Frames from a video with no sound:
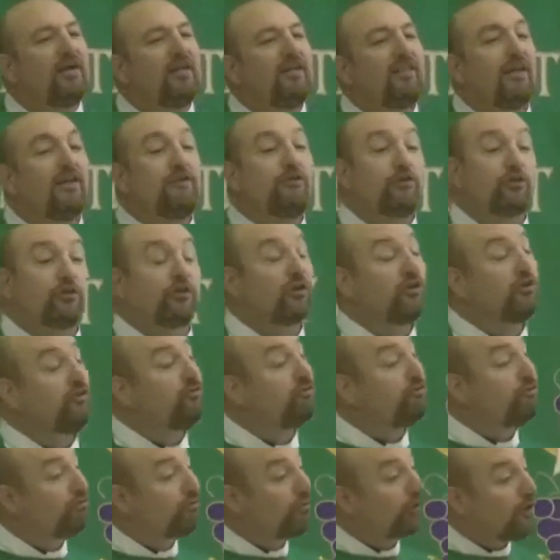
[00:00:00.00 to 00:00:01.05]
than to
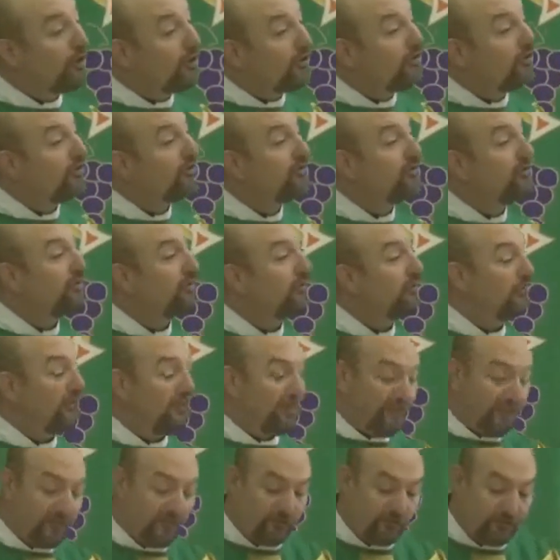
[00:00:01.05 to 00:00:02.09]
converse
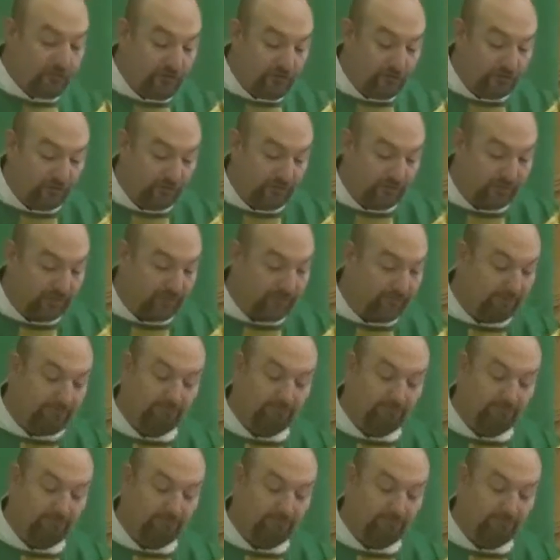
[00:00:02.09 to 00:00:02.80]
with his children.